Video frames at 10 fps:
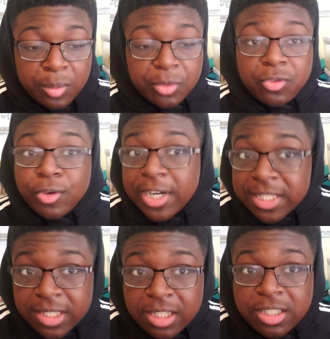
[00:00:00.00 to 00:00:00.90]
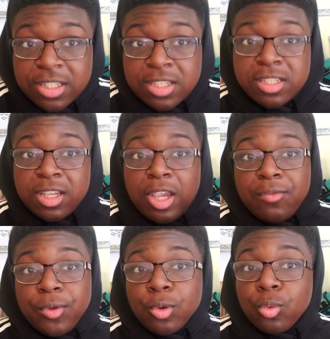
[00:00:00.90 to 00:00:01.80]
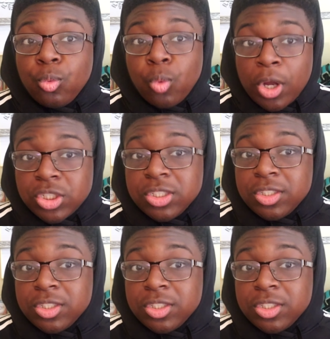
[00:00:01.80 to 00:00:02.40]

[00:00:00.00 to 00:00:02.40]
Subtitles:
Before I say this, if you're watching